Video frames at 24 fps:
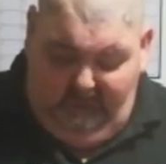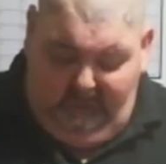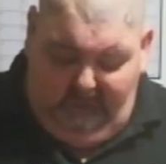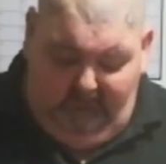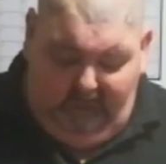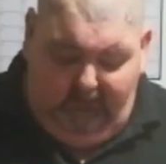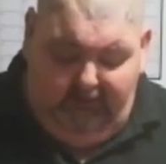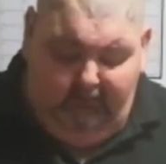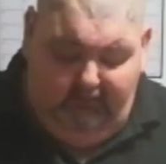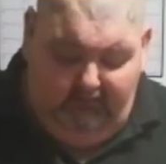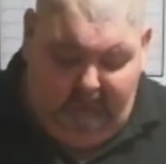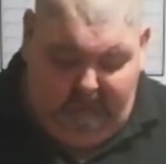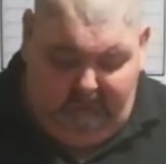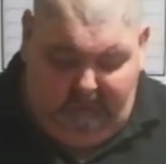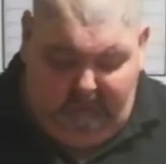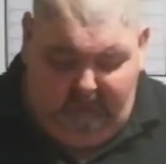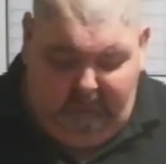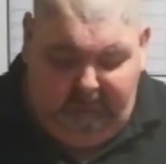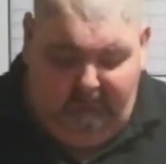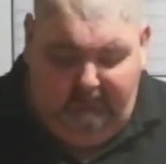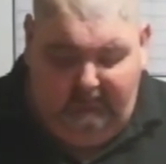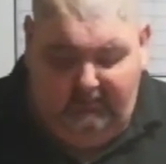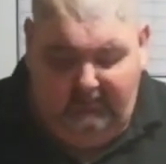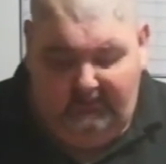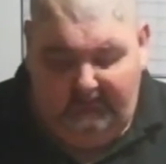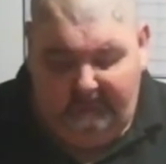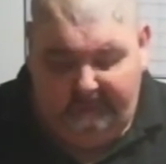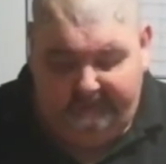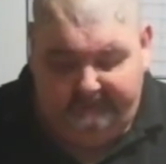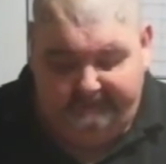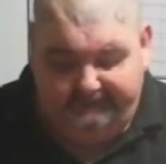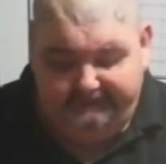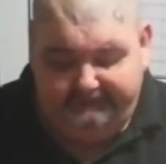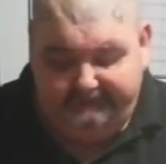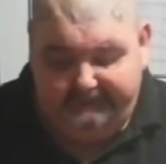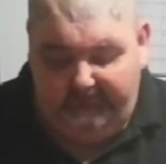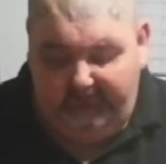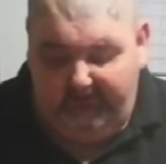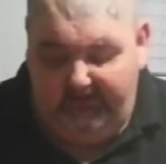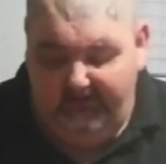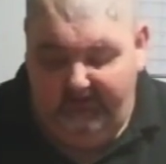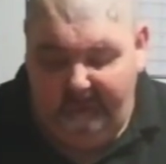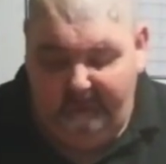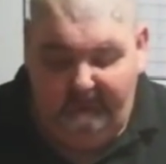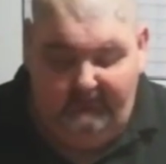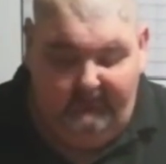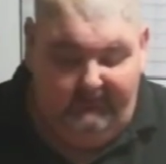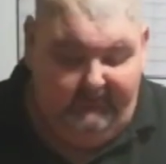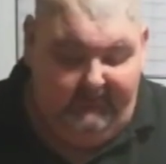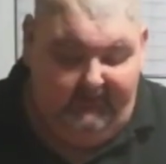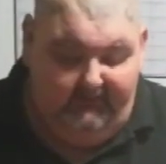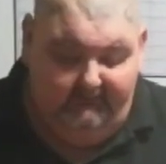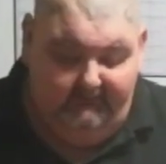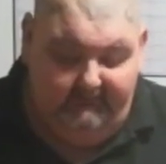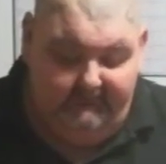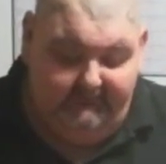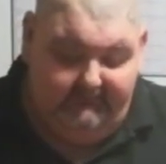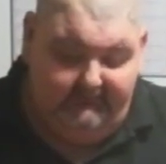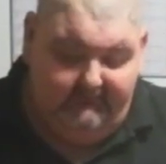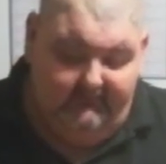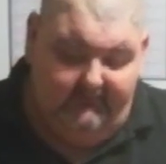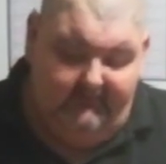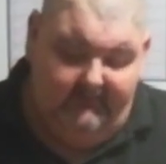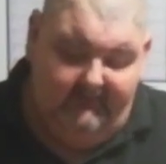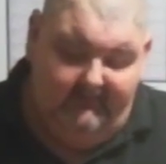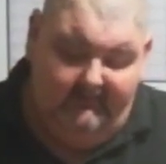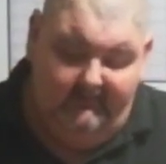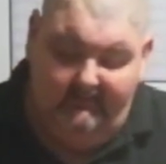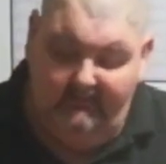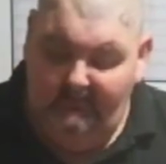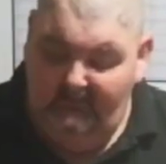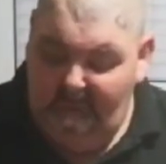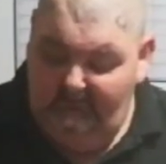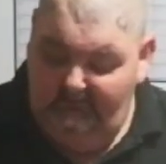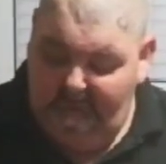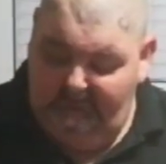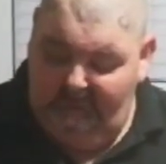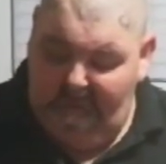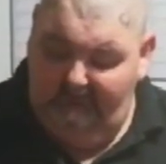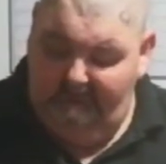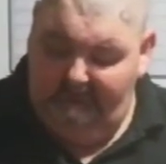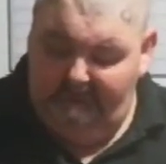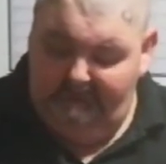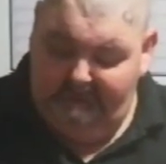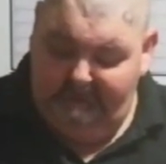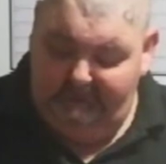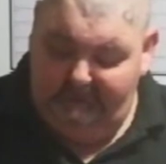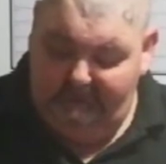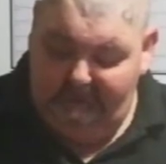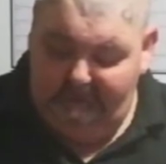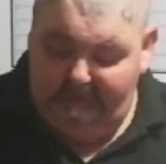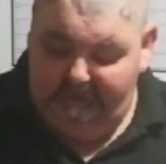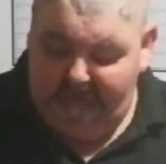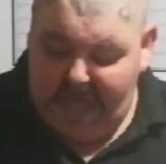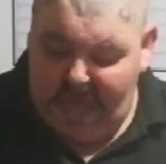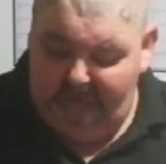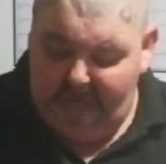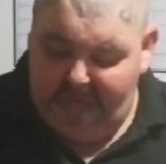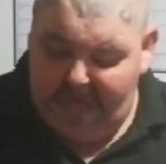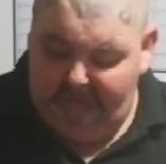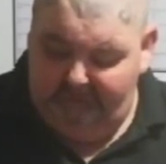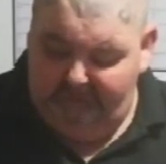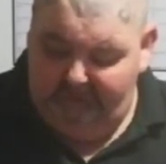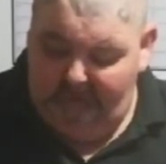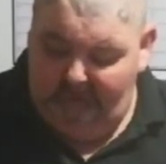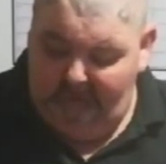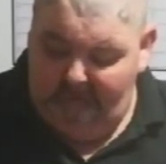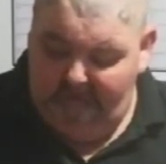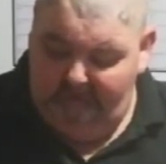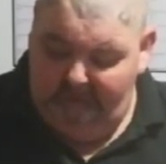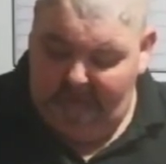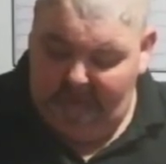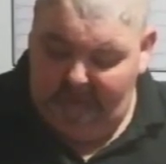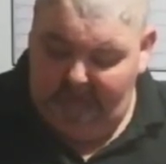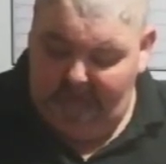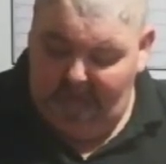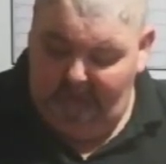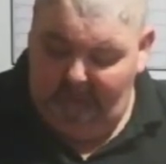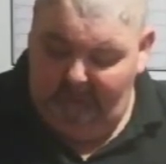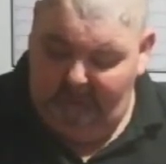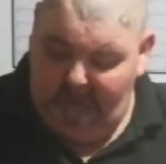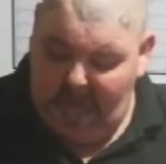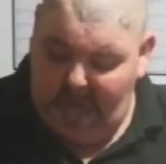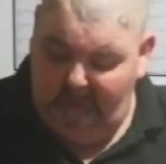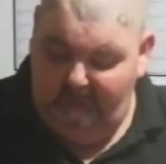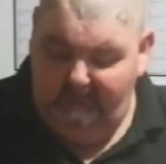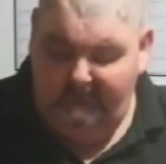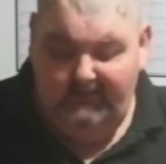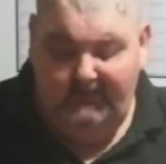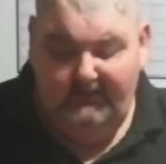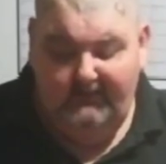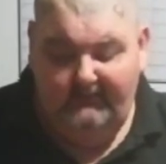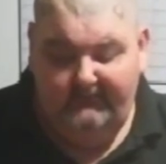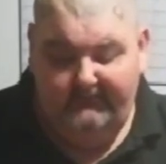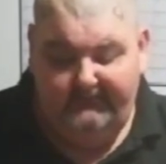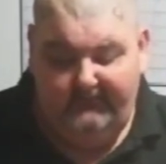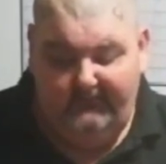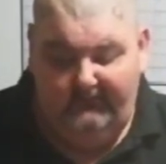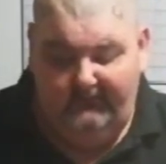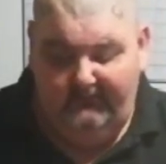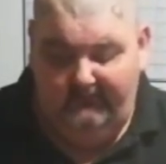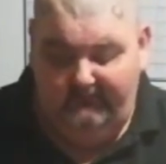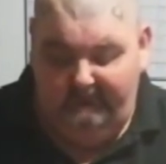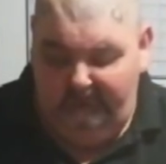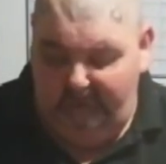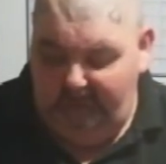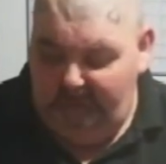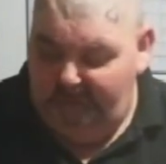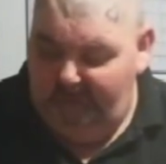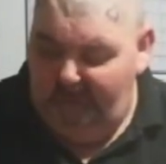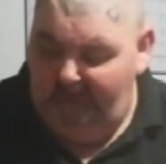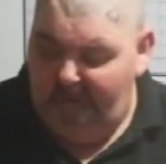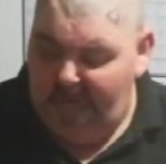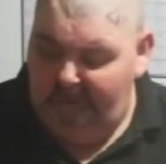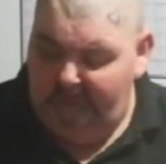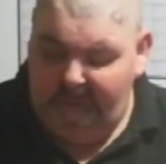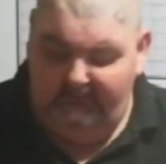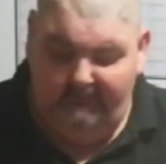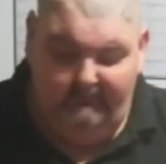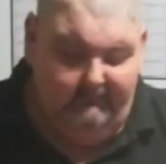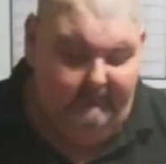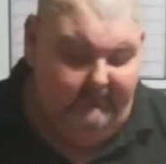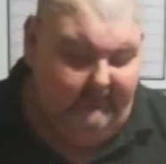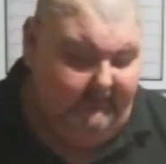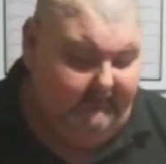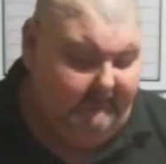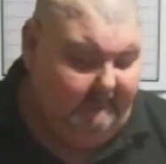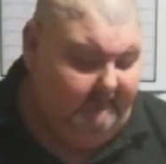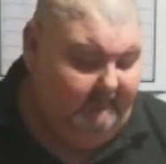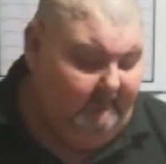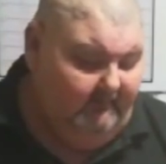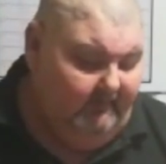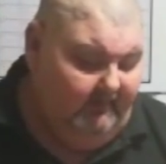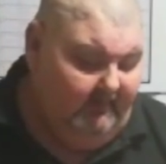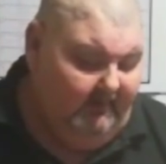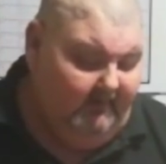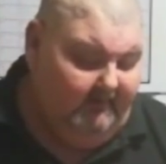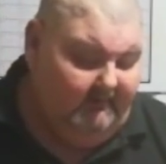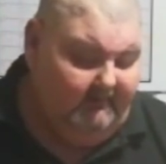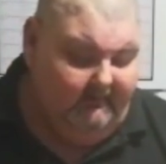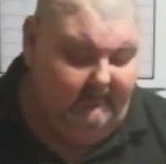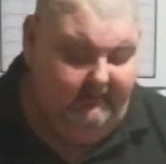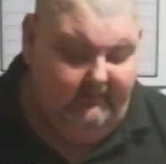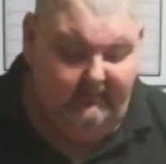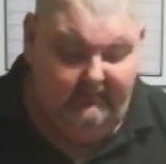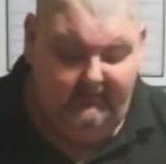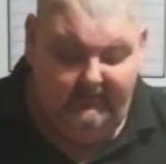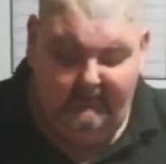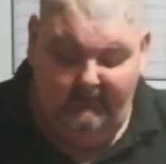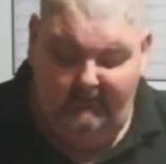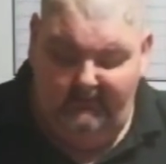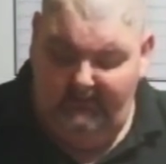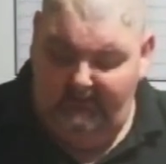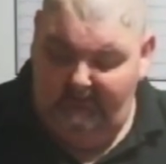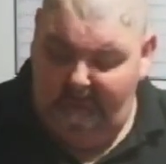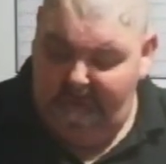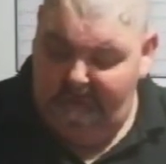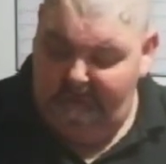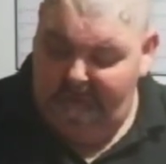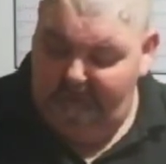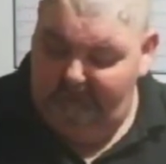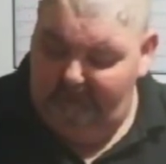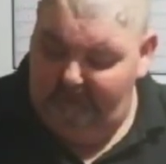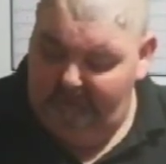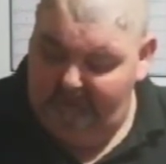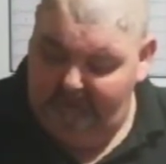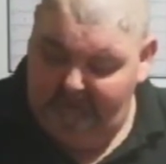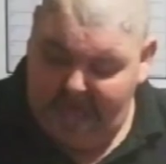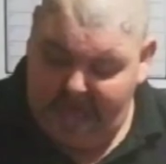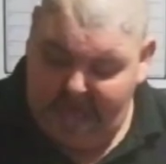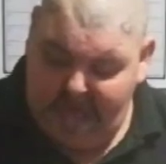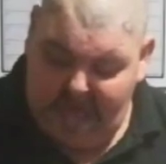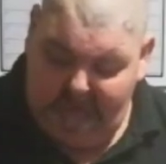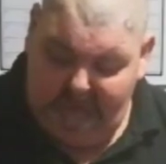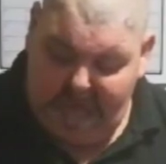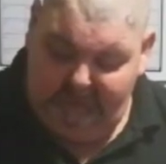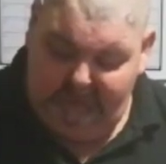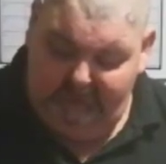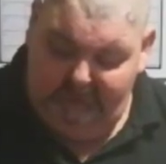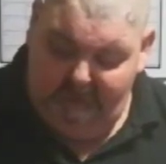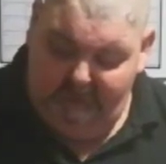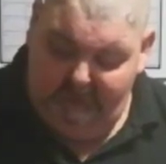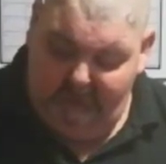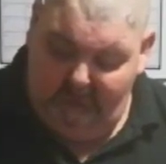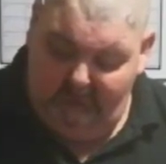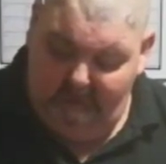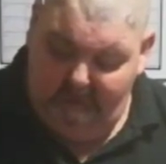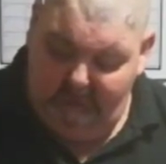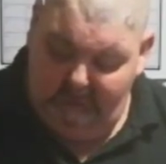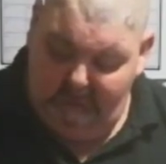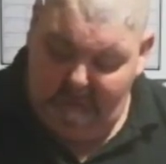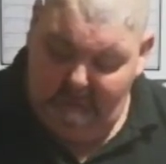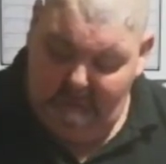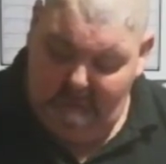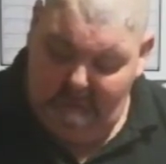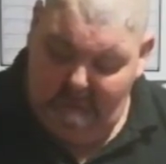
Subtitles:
Okay, well that one's in good shape. It's not really what, so that one can wait. I'm gonna go ahead and do this cucumber